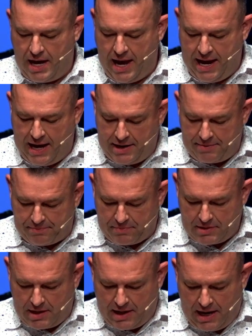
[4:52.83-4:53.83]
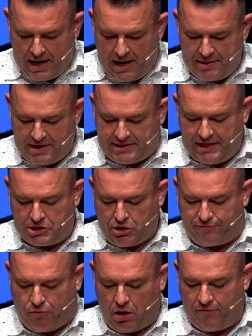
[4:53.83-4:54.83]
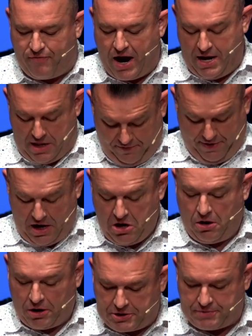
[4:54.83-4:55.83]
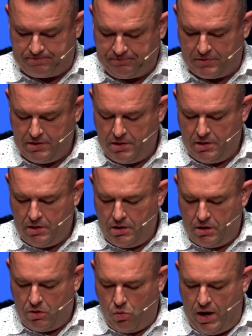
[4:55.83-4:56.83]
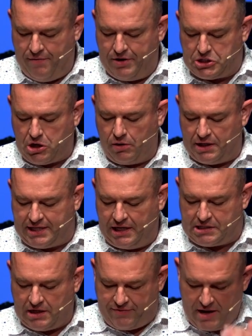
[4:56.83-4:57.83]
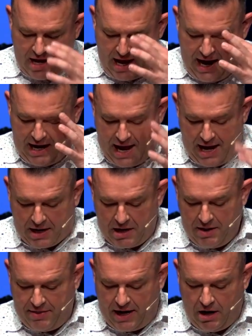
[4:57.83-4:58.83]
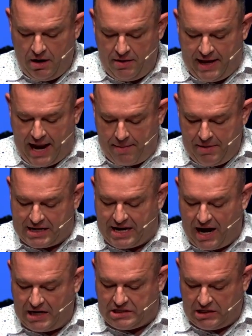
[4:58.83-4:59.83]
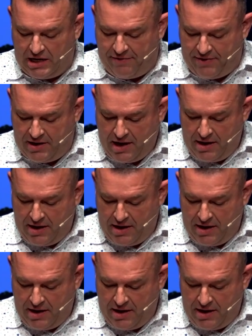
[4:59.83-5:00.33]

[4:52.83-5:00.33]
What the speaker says: And the cities are fortified and they're very large. We even saw descendants of Anak there. The Amalekites live in